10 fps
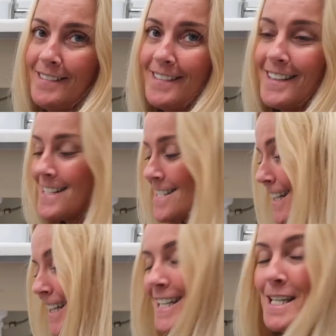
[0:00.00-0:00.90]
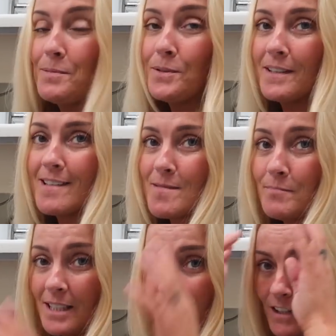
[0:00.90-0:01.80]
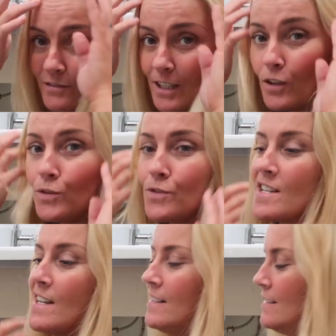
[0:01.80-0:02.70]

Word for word: because then I could keep all this and be like a real hoarder.